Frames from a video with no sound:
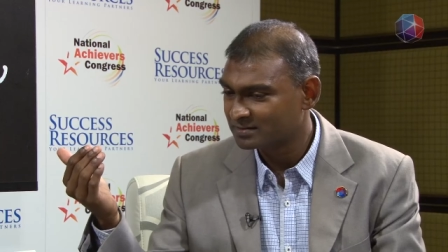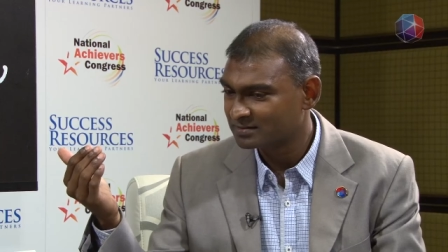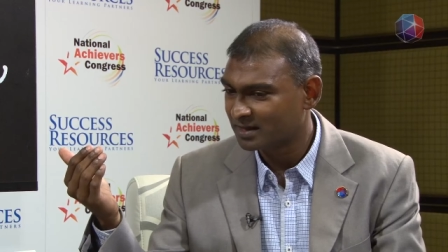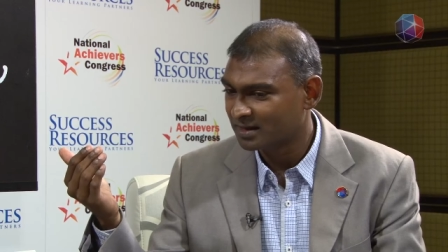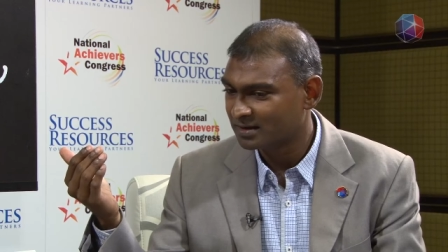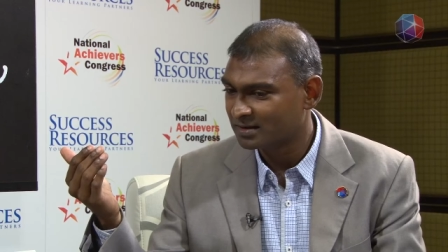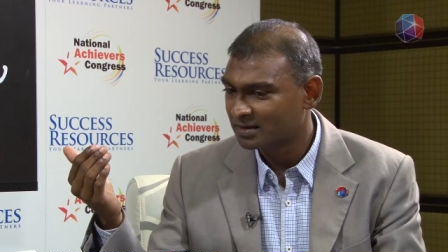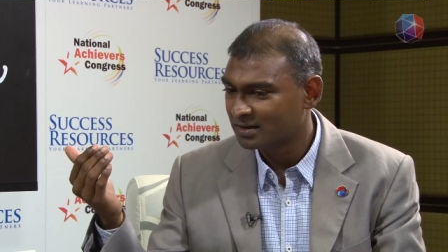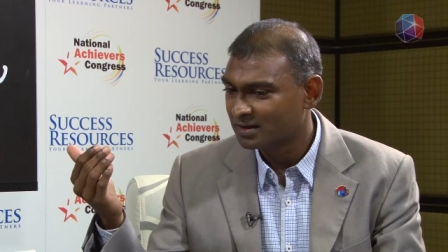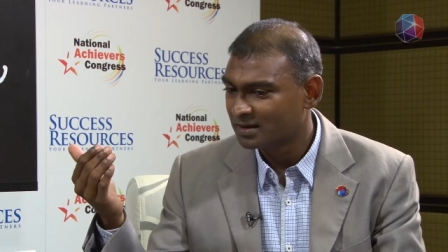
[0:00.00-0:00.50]
is
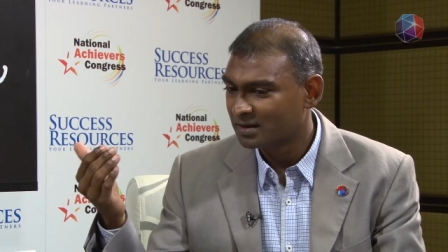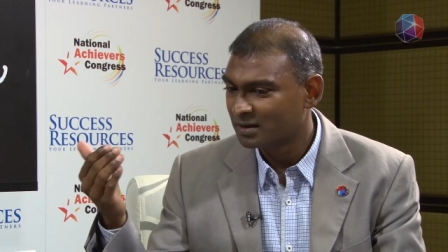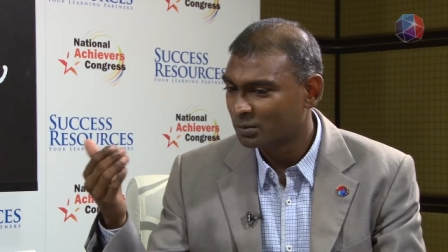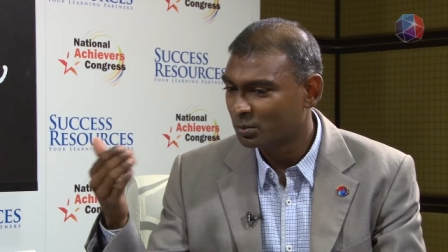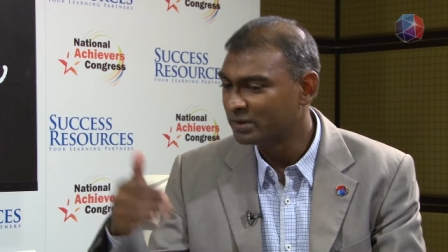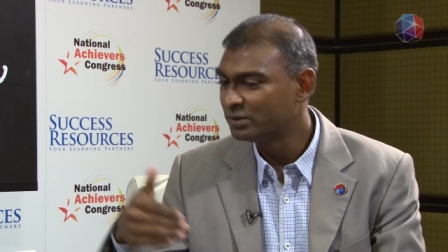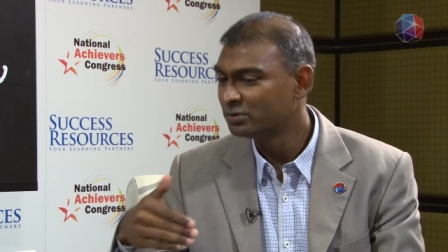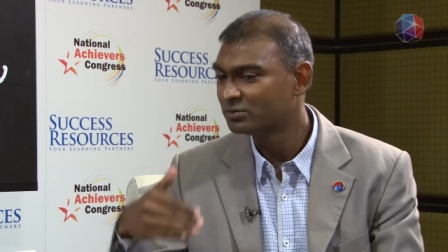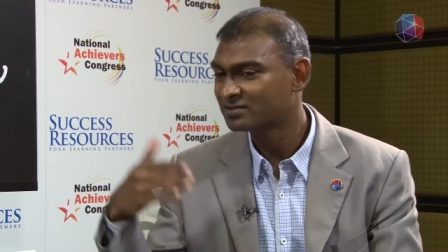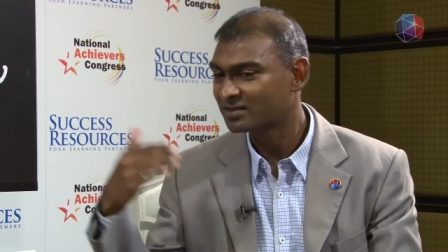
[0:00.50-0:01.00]
that
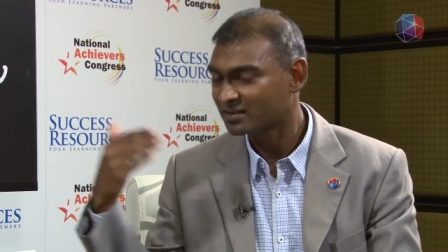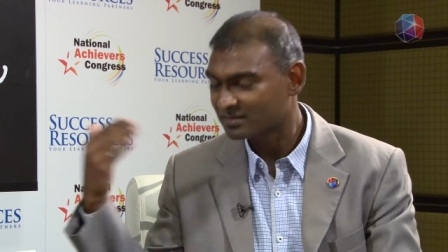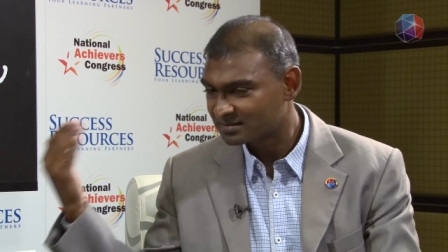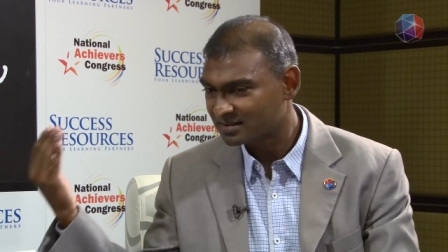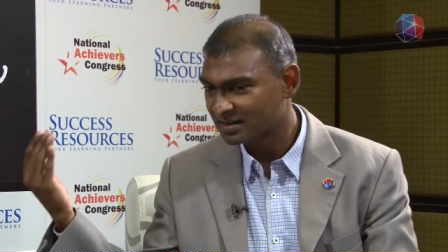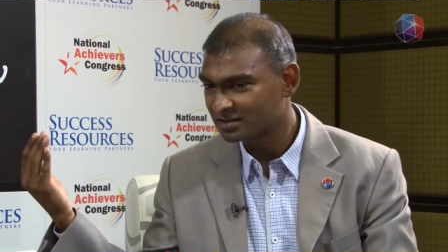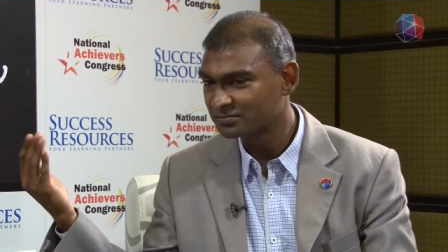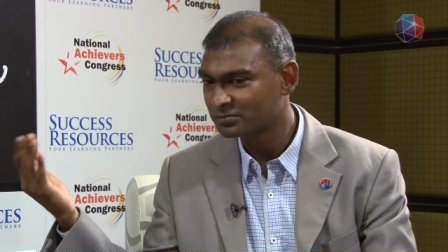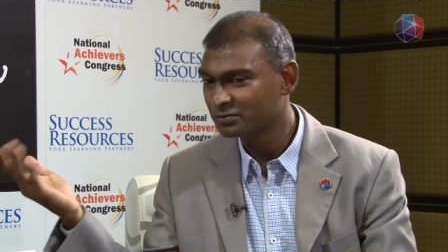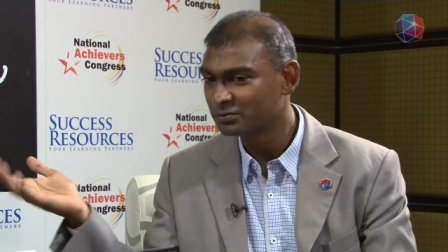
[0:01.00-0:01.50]
when you're
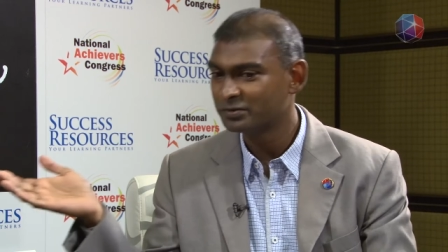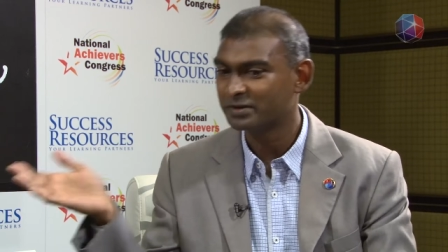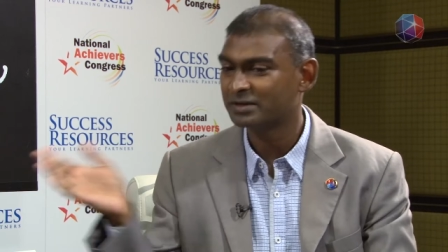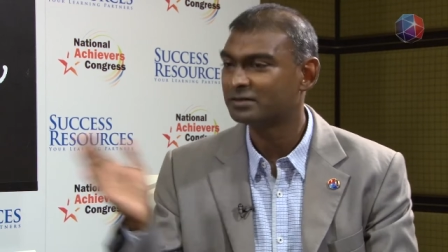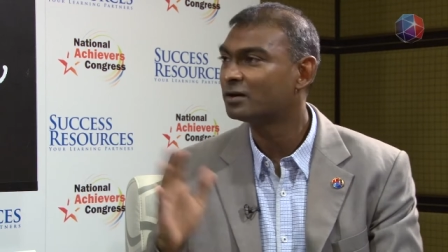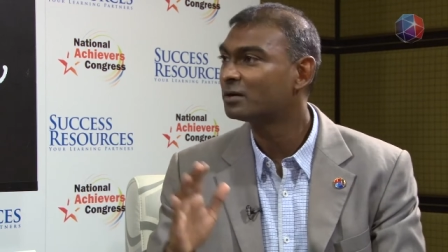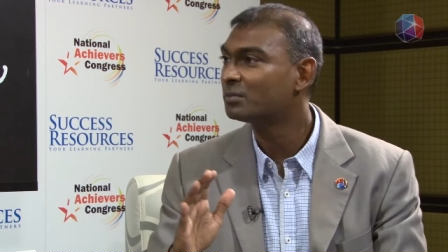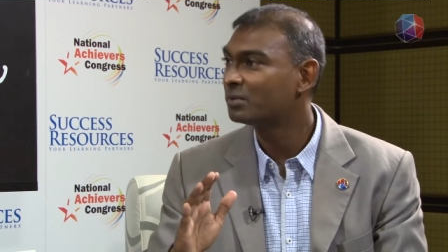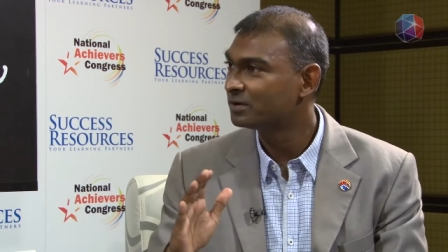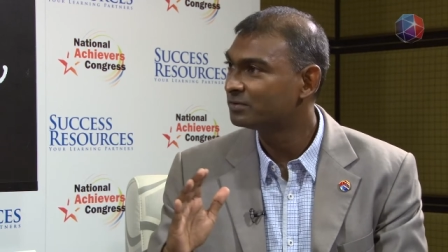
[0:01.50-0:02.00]
successful, you can
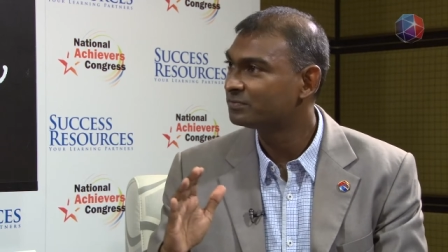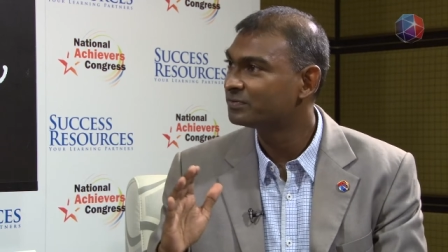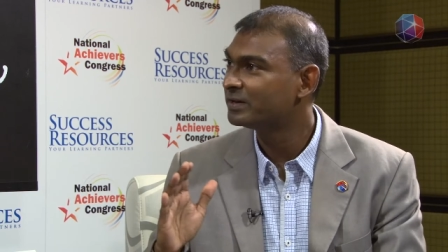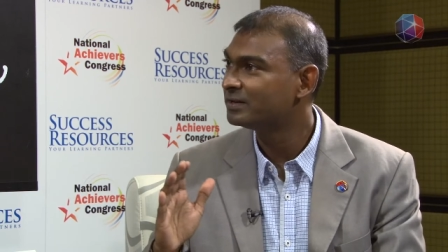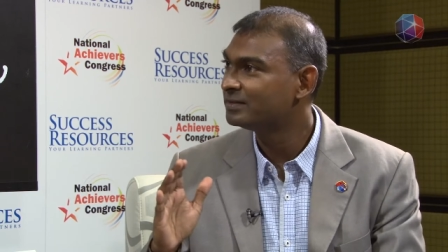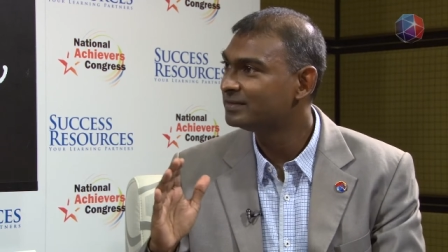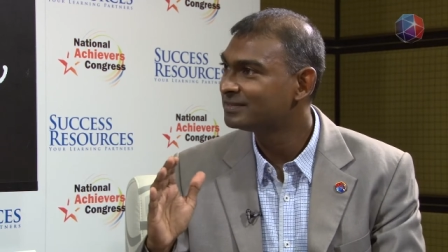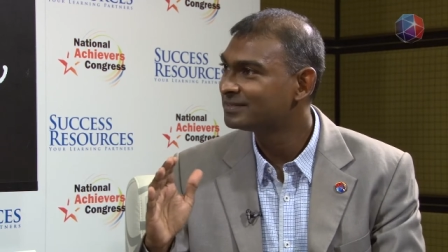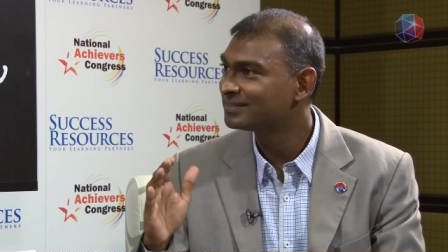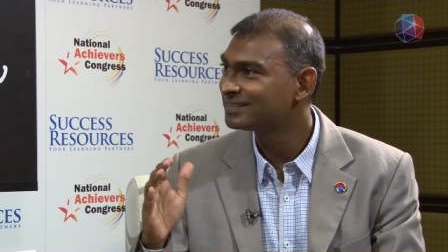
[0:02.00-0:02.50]
talk about your
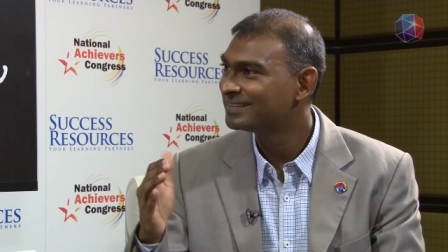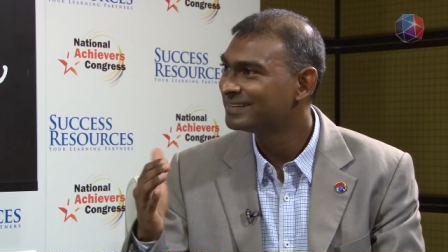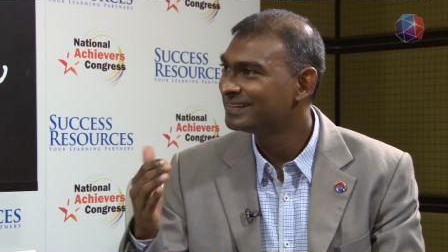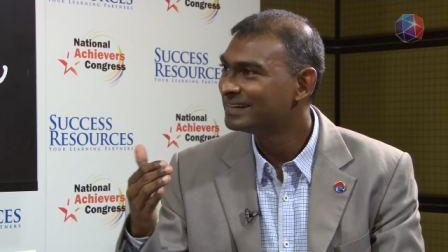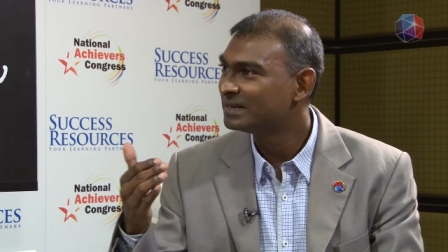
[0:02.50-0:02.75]
failures,